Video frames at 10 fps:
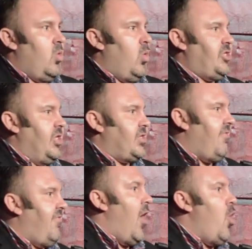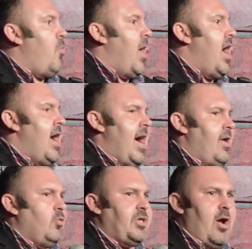Which is a faux pas, I
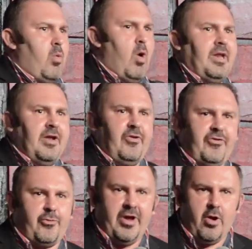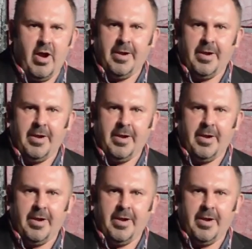don't care what industry you're